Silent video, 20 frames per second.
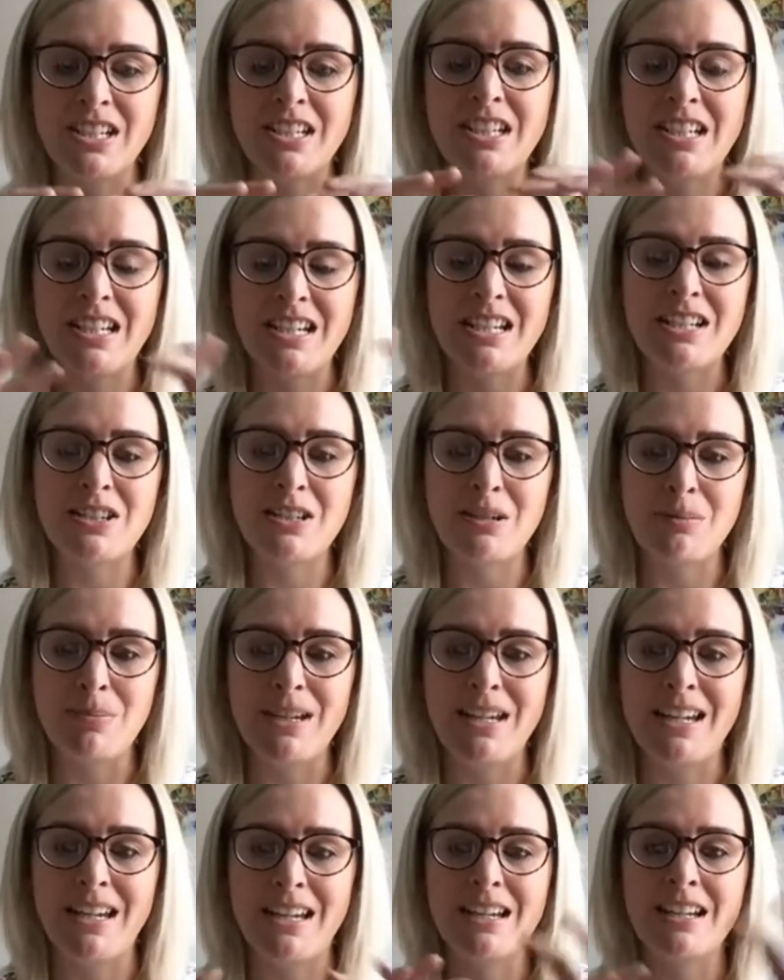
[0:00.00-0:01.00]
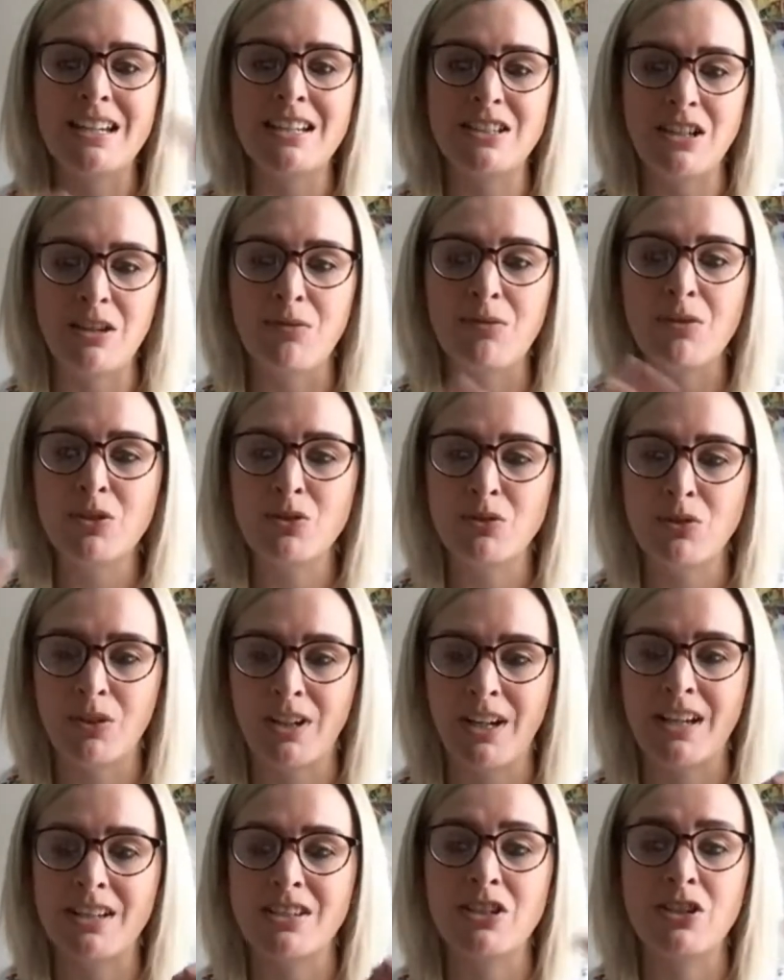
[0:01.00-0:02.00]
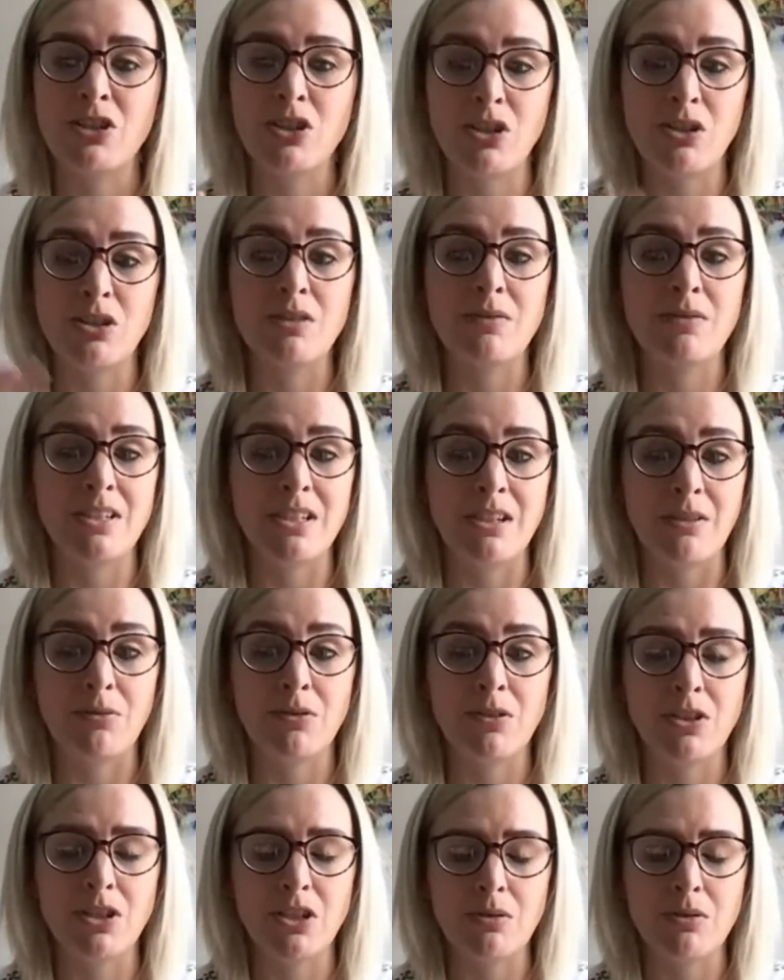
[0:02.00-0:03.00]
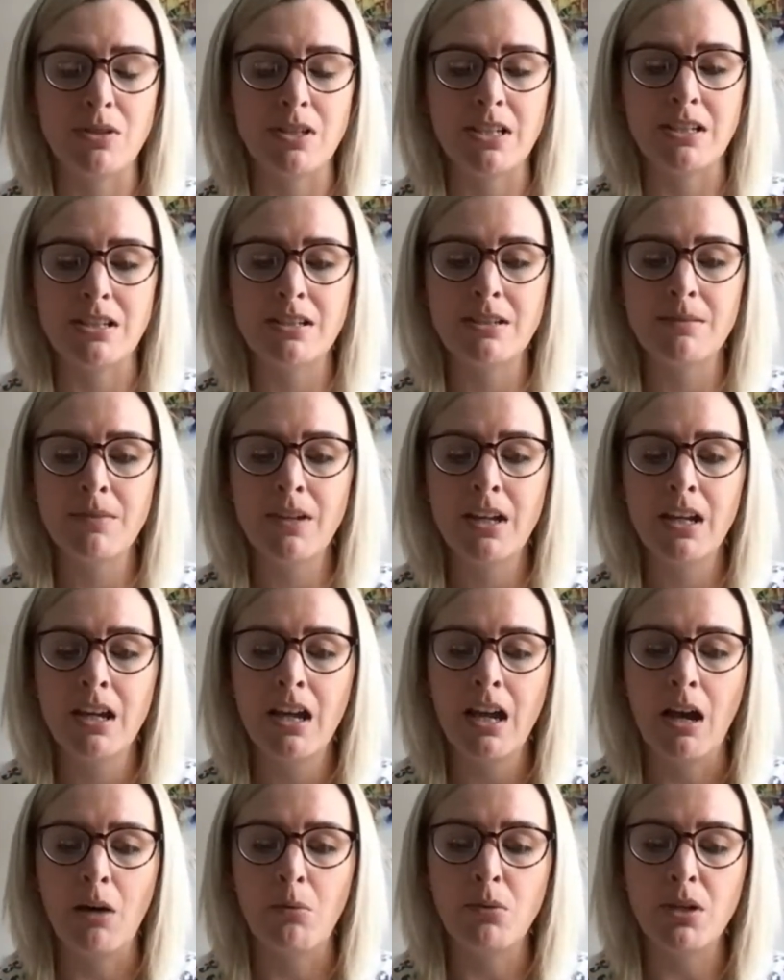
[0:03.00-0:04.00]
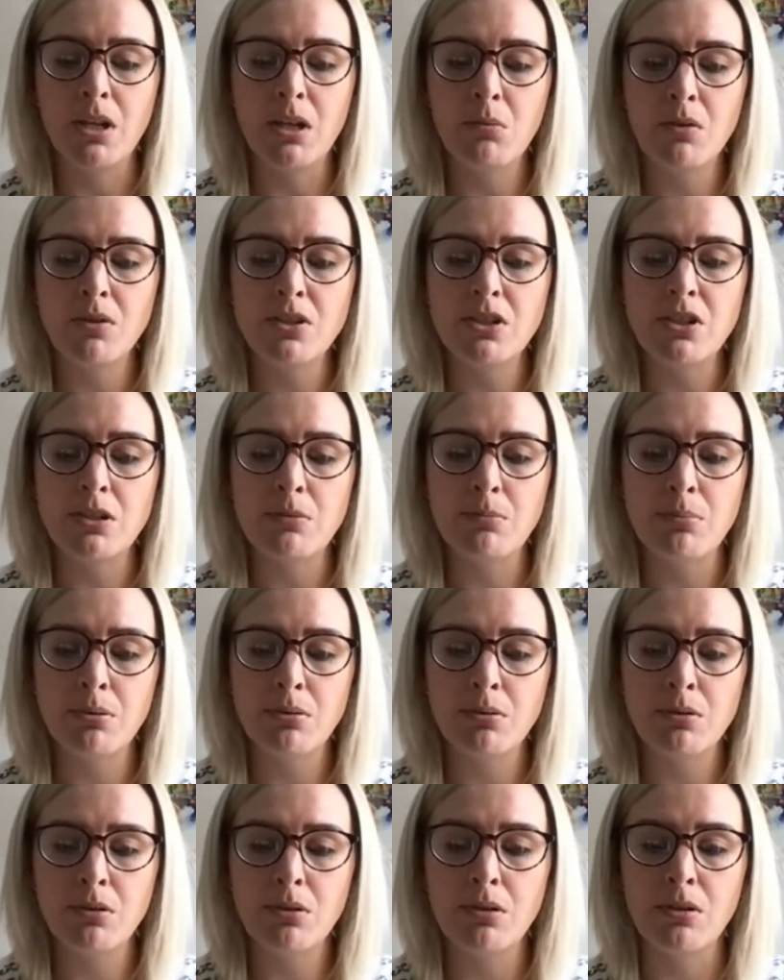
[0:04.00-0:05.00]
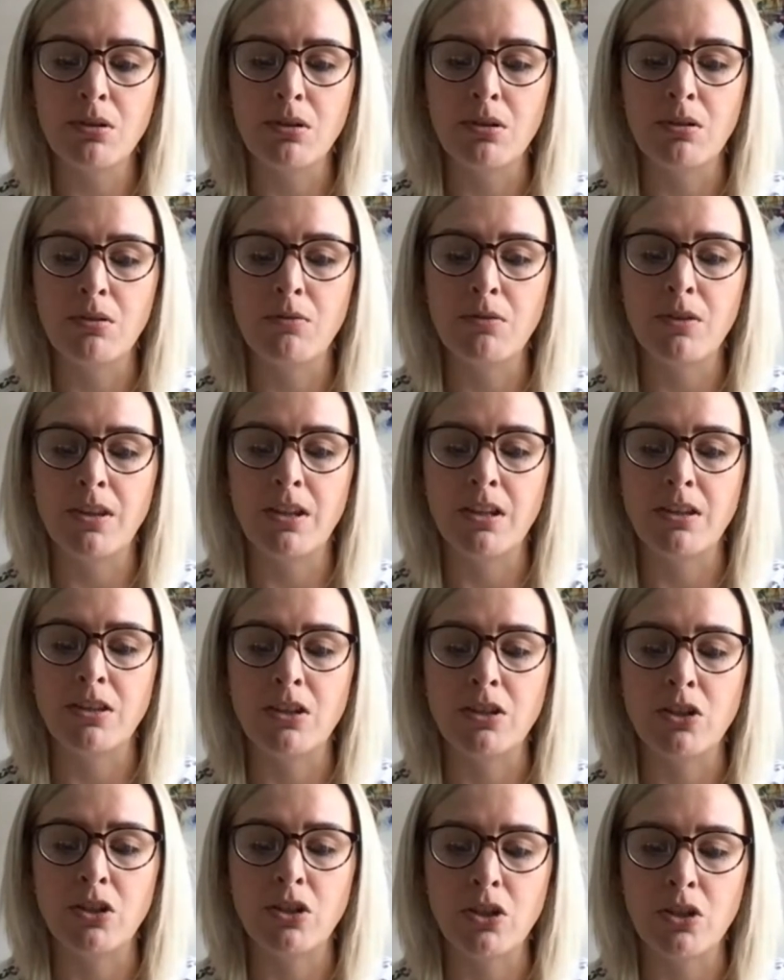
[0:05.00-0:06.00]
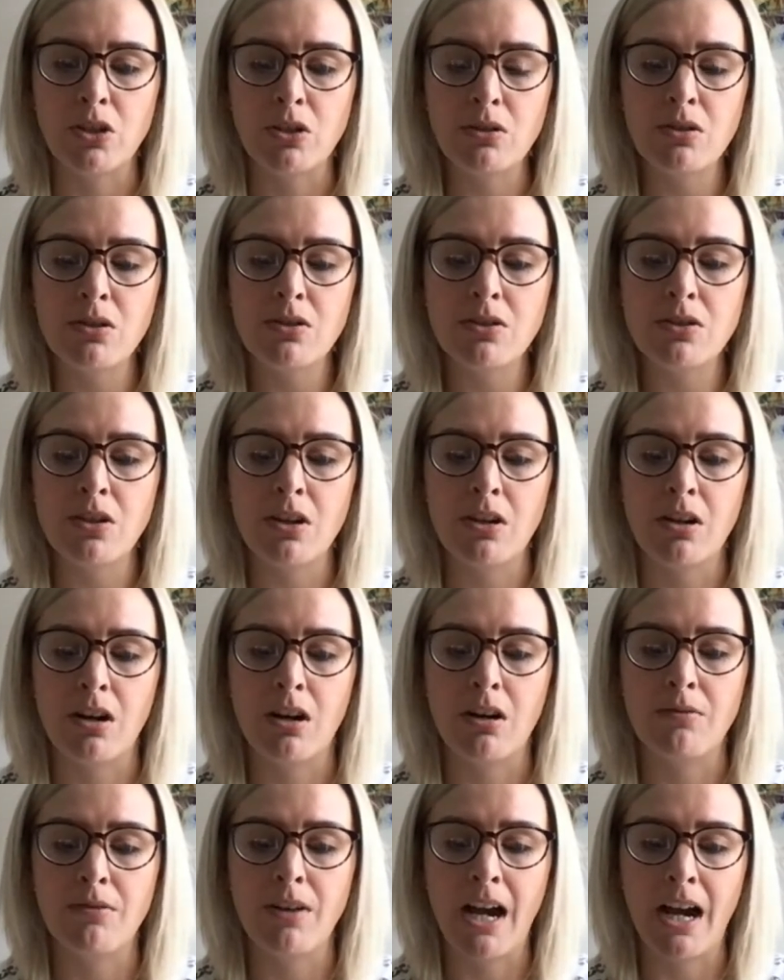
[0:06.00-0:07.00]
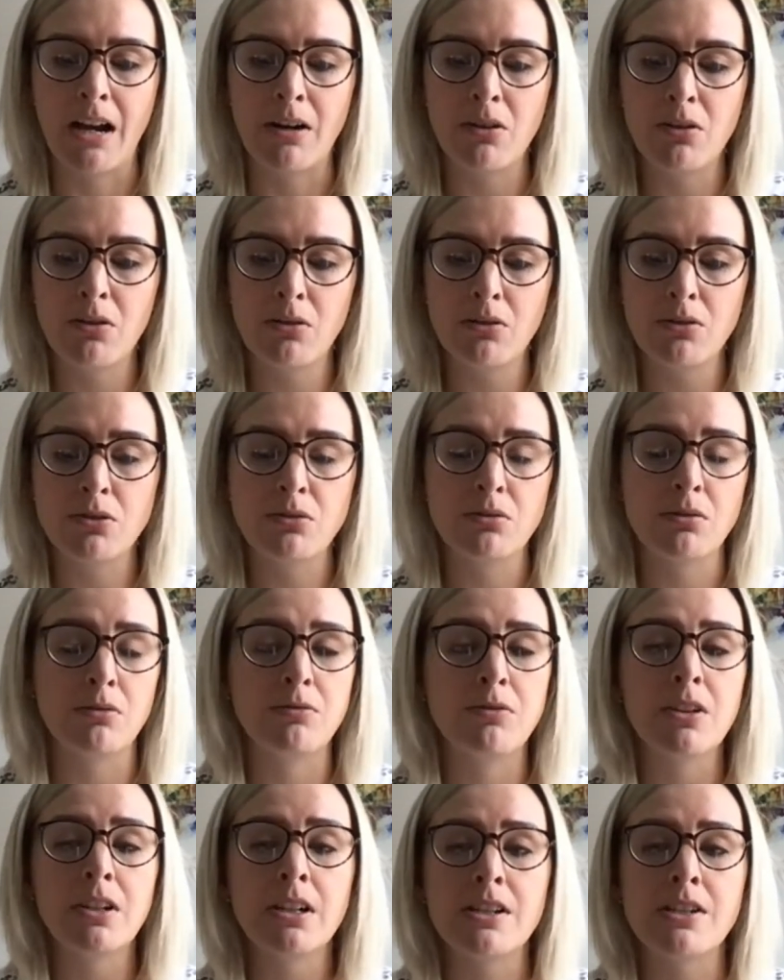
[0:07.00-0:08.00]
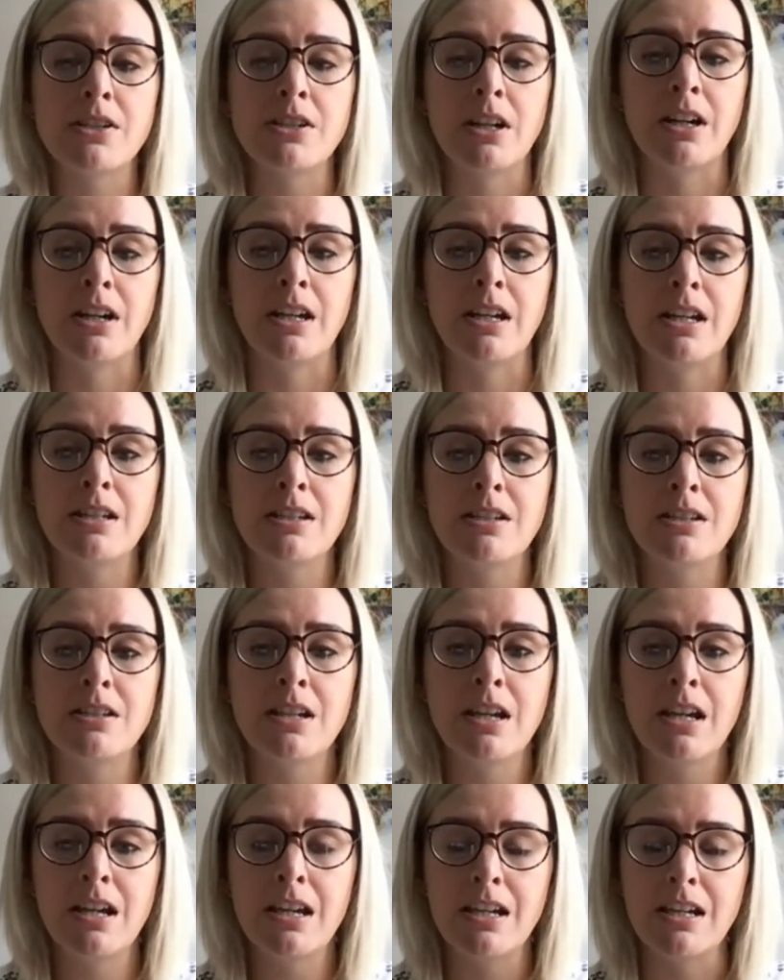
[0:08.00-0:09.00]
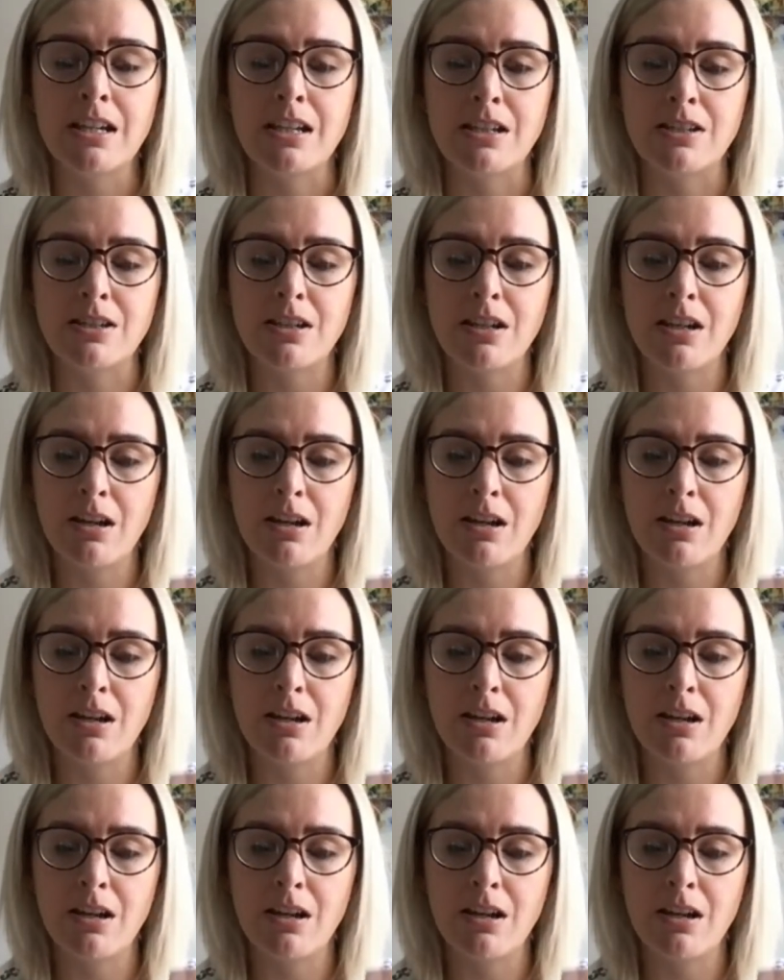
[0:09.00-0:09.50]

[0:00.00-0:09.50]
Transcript: needs to be different drug classes used for different uses. And we wanted to prove that the use of agricultural fungicides is